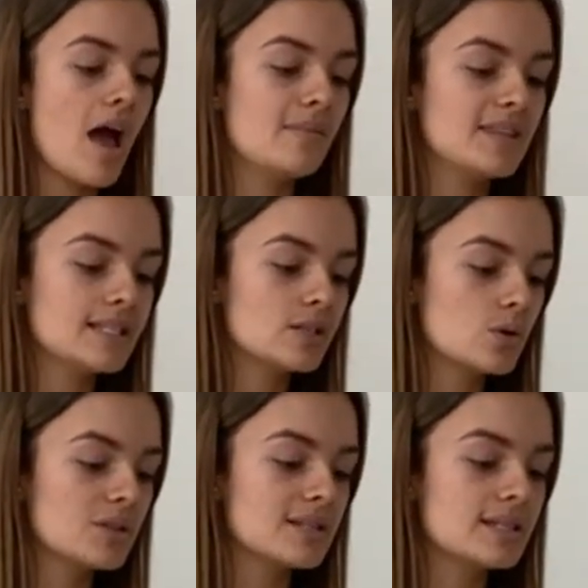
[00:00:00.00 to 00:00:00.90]
This is
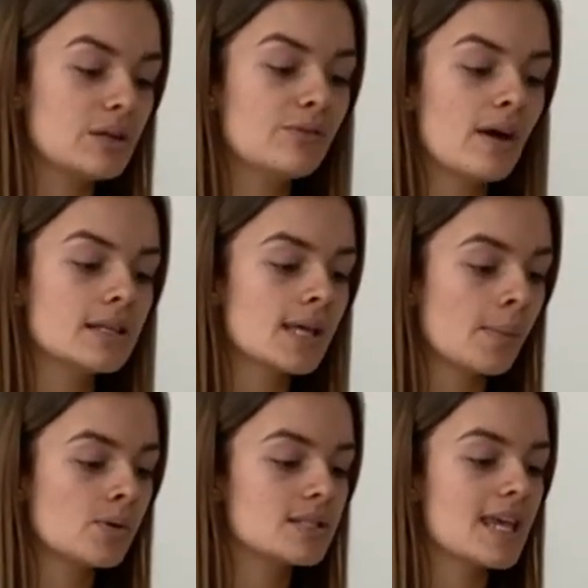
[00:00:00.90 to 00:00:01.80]
called the Silver
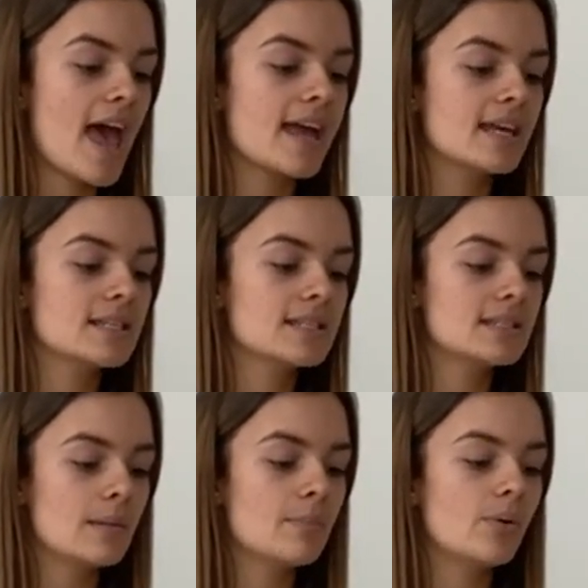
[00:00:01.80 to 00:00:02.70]
Diamante
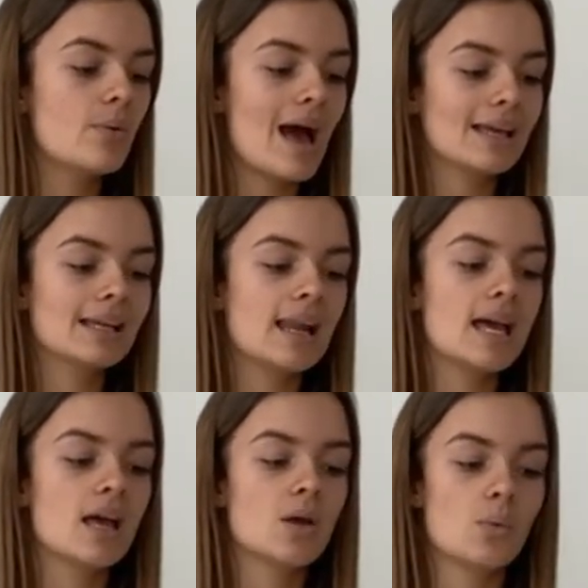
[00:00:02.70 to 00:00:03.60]
Simple
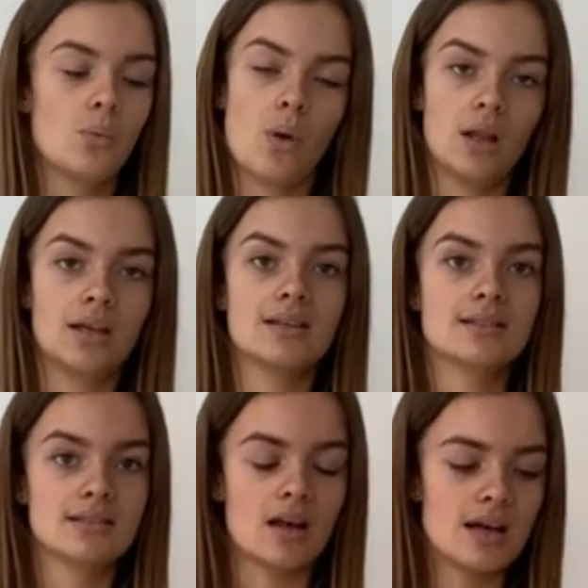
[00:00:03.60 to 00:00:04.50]
Anklet One
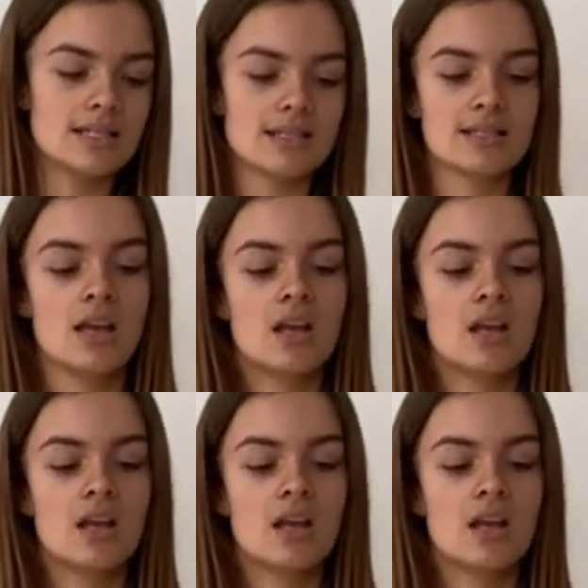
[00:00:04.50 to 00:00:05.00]
Size.